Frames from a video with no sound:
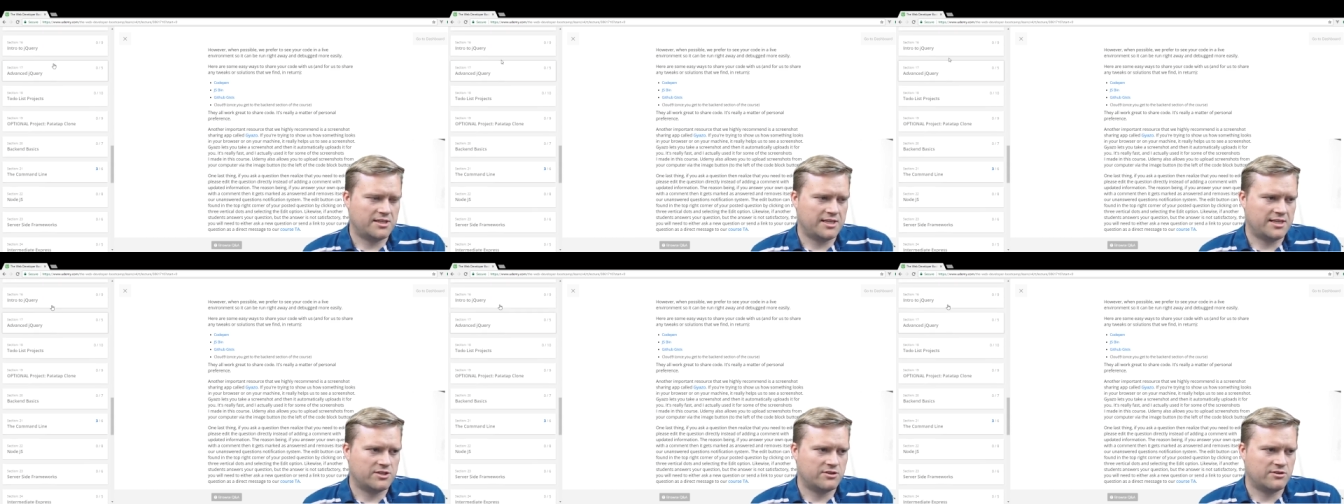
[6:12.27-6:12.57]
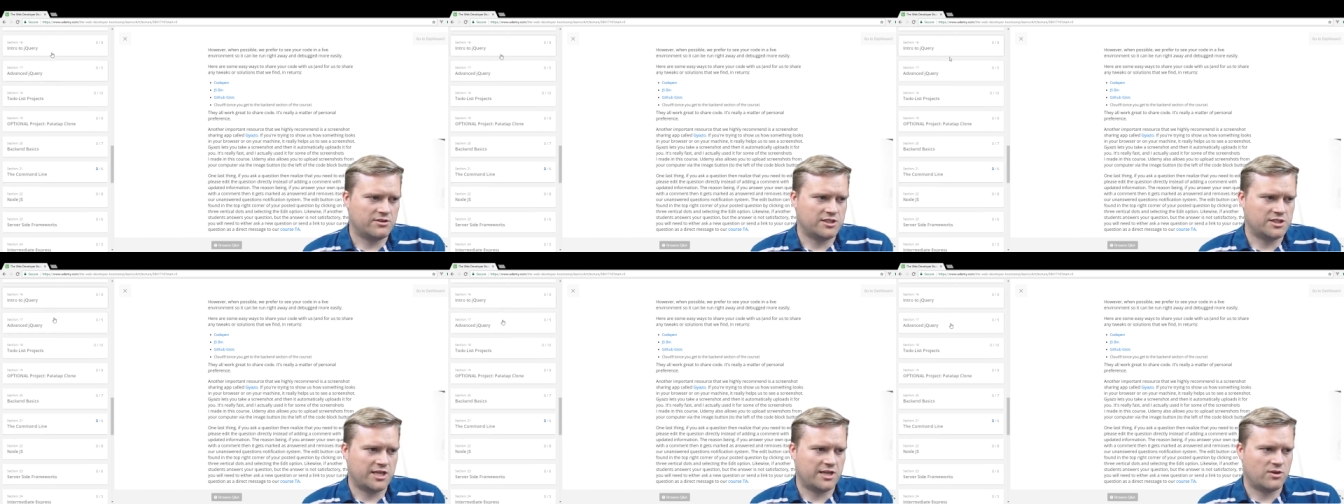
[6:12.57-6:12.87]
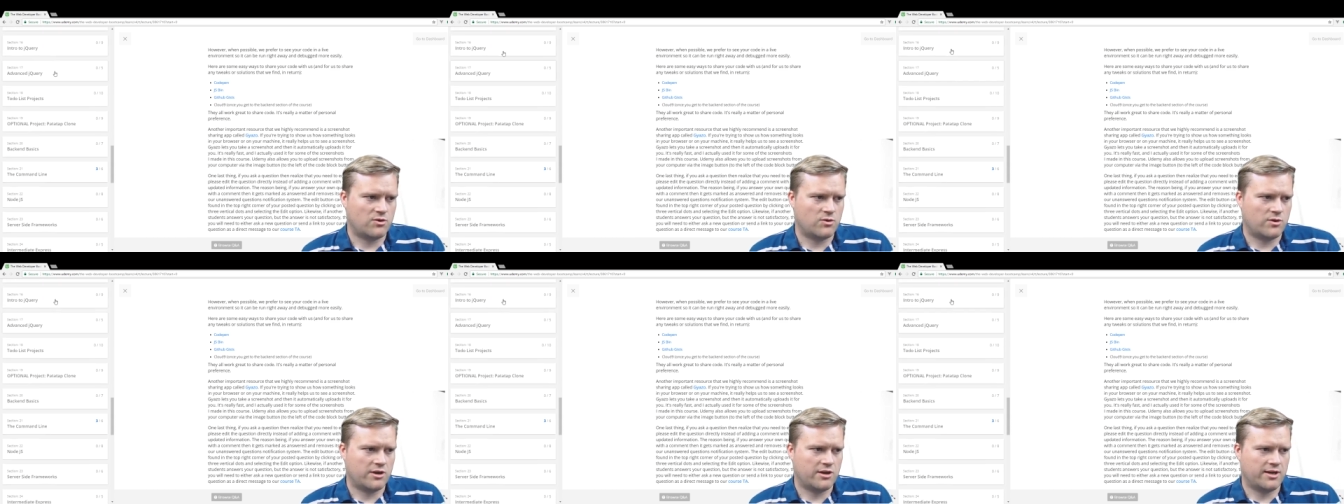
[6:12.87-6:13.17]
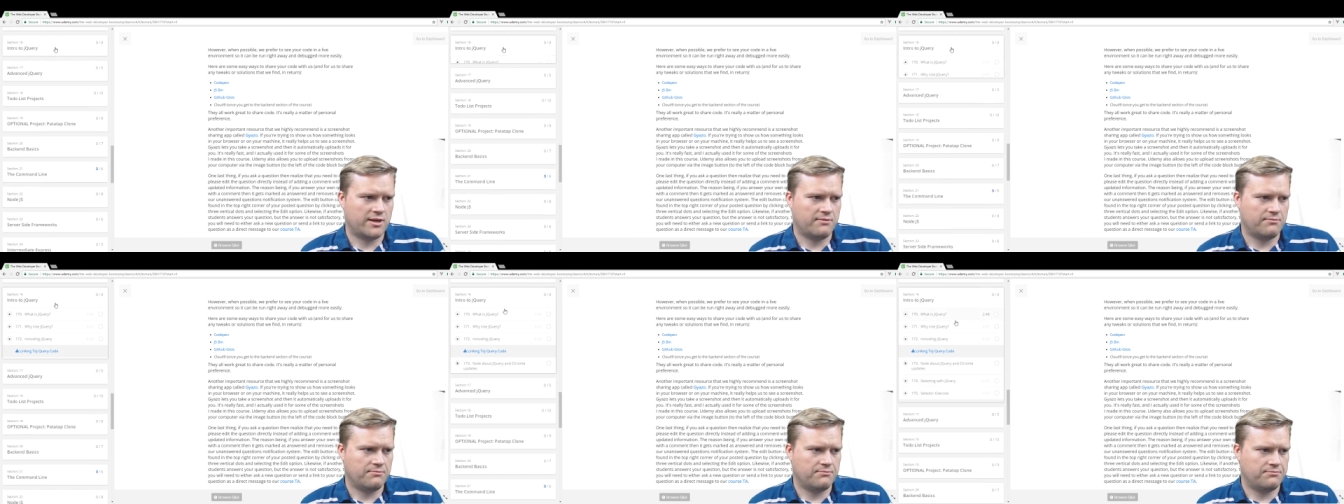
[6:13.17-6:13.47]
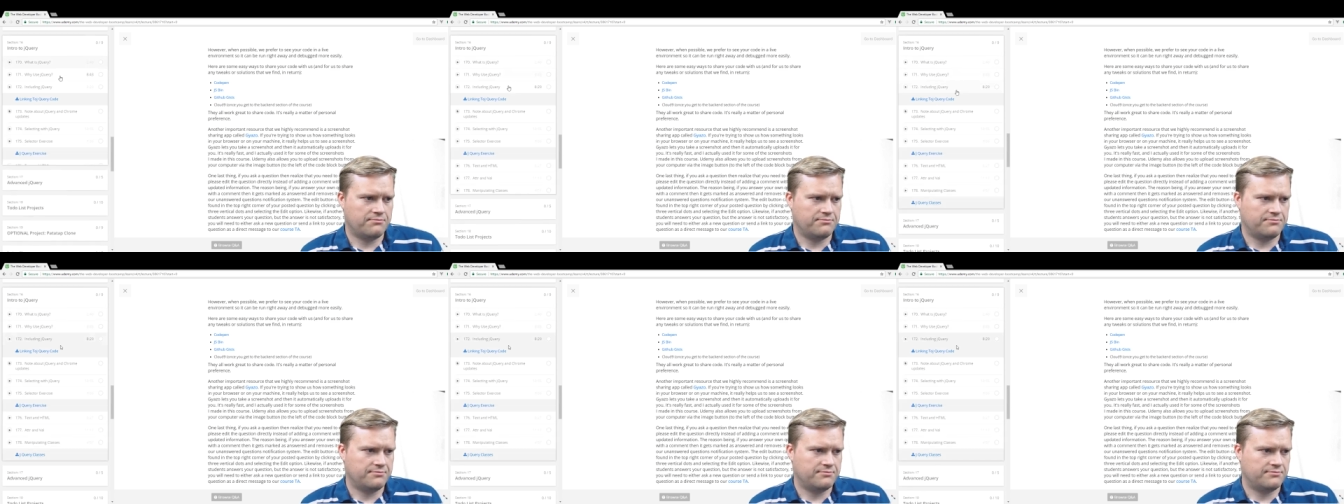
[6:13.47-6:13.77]
the intro to jQuery
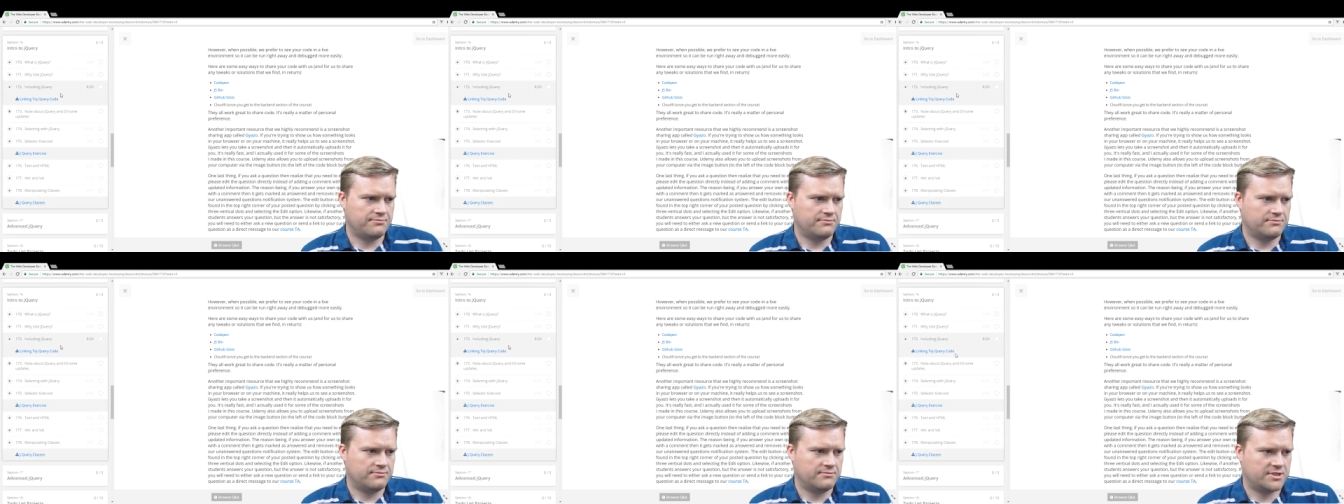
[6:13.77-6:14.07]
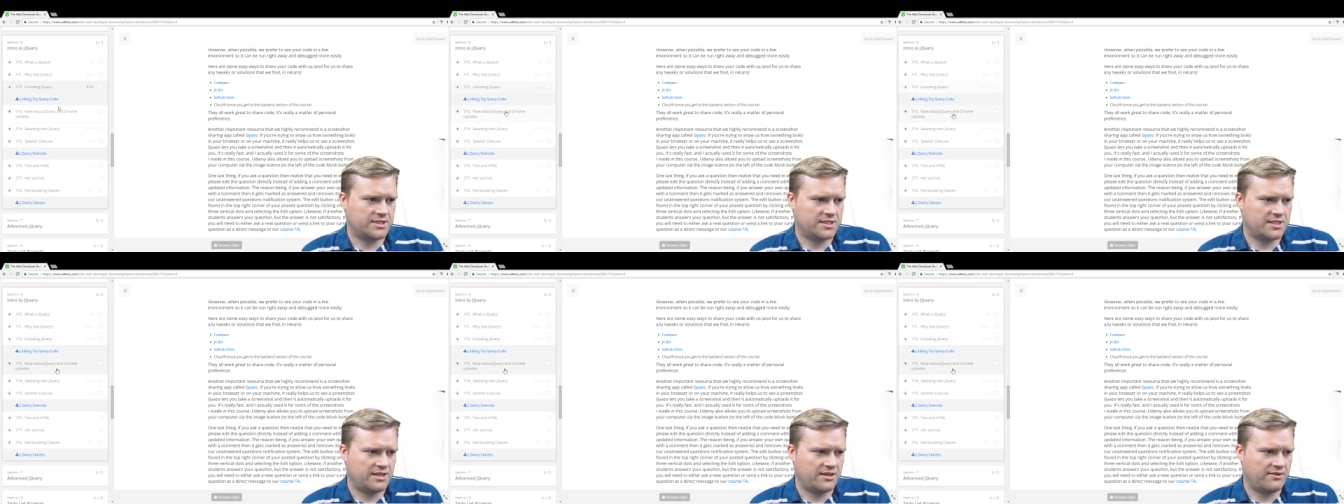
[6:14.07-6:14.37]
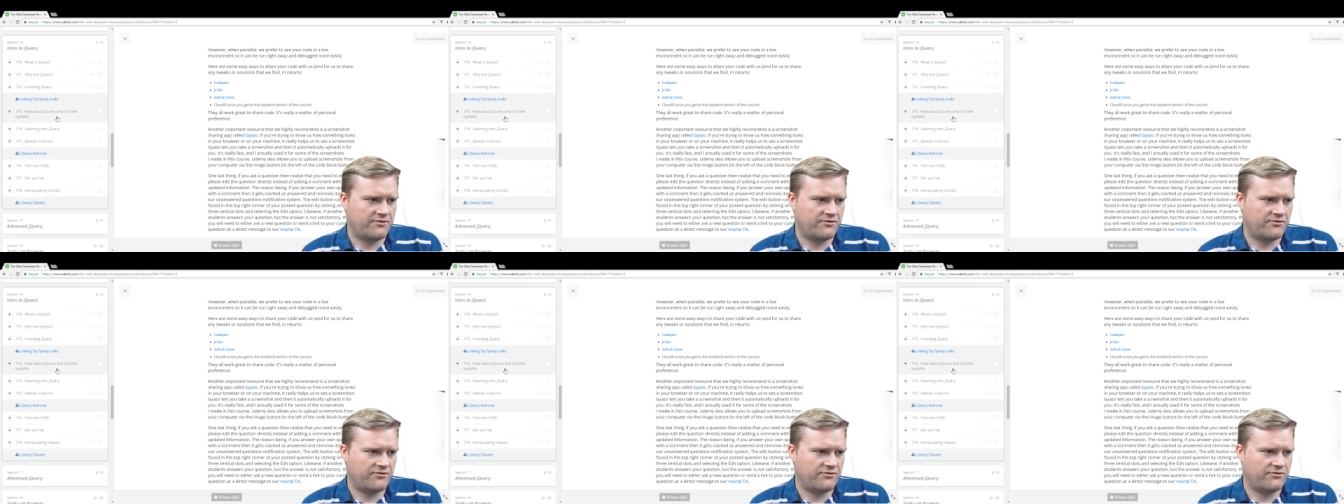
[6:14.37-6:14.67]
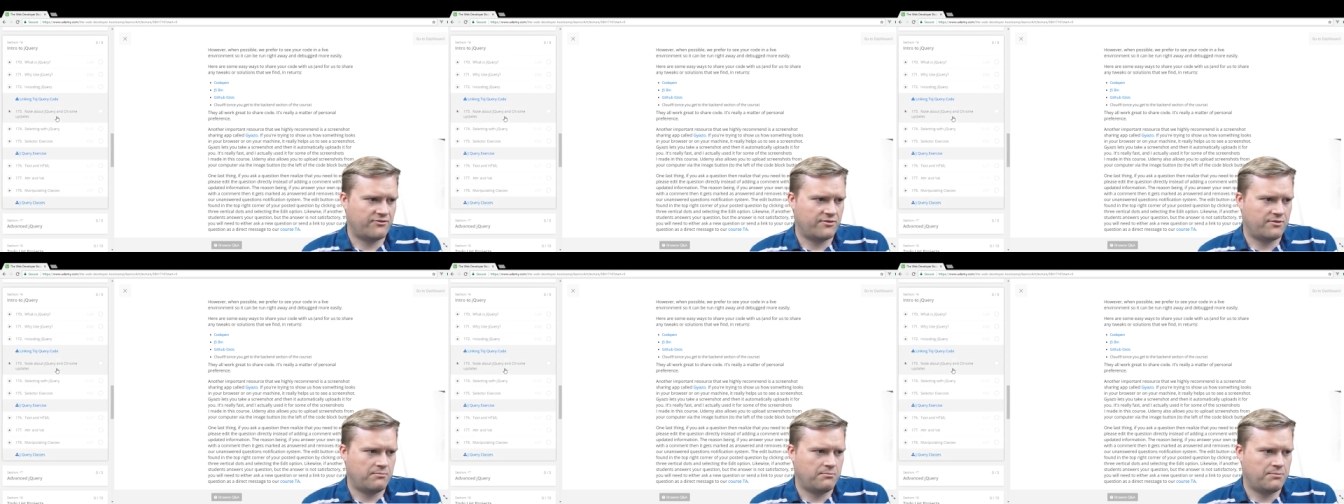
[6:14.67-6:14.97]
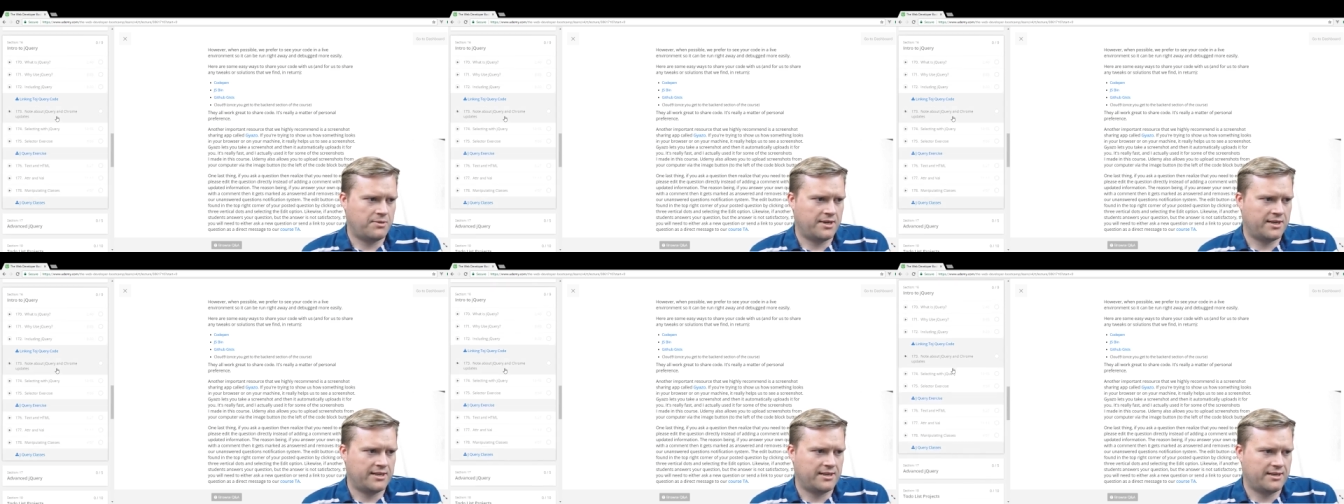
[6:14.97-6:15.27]
stuff
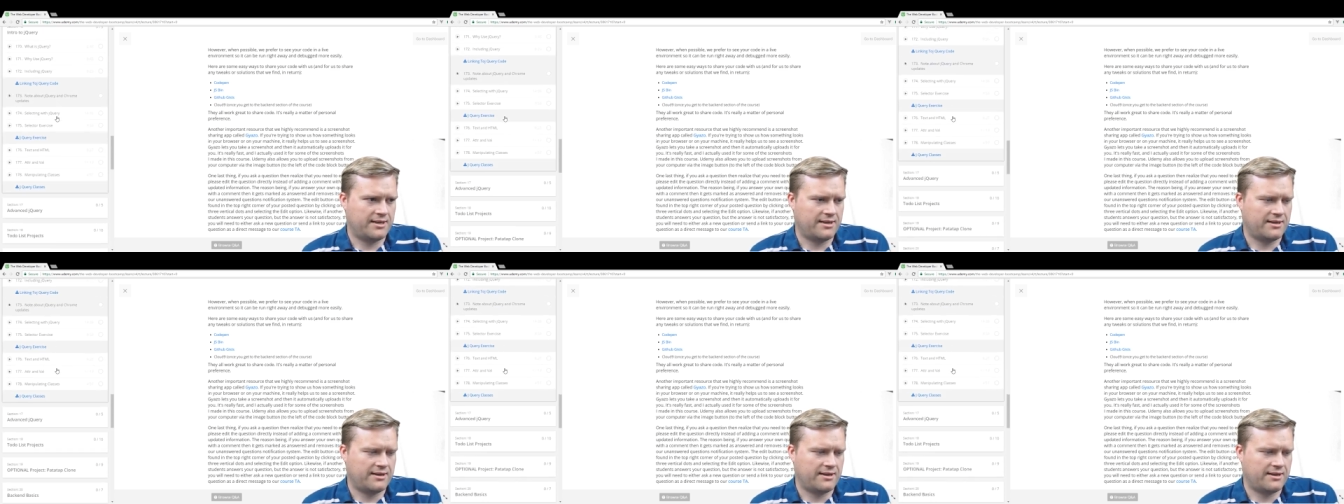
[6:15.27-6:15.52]
but